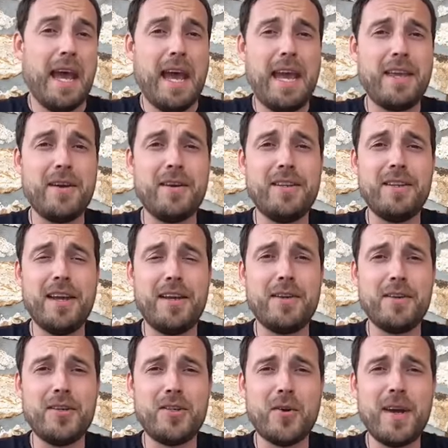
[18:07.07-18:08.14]
are, you, are
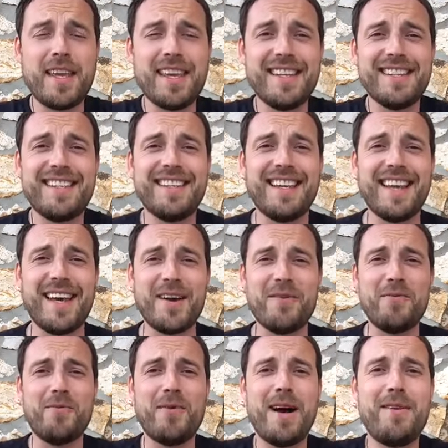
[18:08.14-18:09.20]
you enjoying it? Uh,
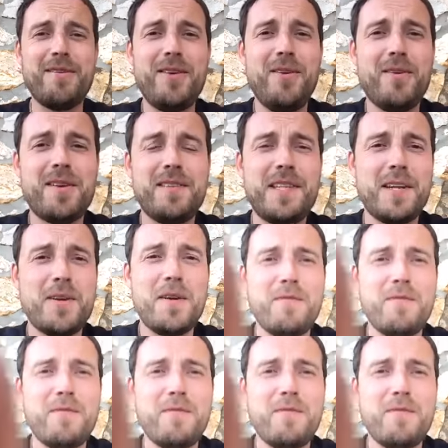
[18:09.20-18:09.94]
while you consider